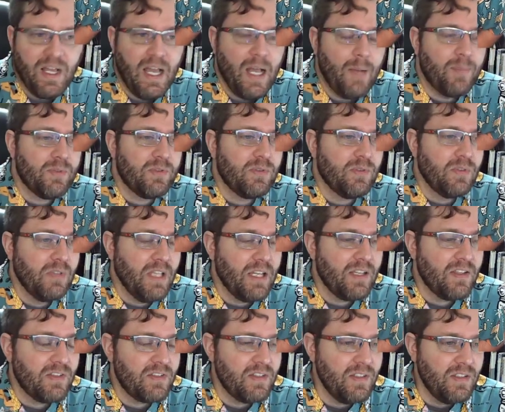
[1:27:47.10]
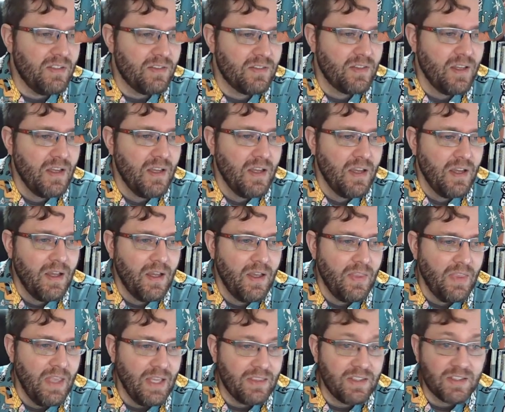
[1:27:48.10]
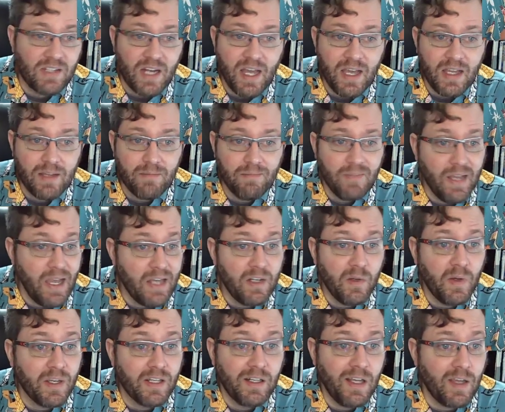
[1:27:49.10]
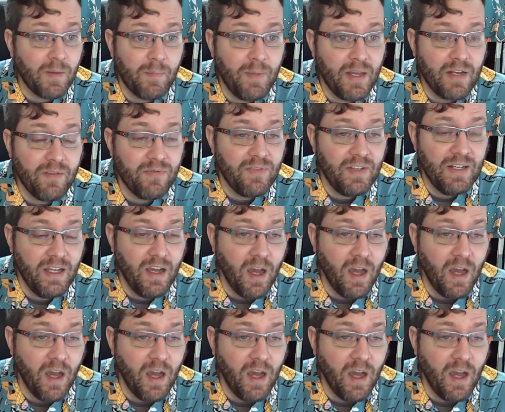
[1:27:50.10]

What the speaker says: absolute legacies that at the time had no economic benefit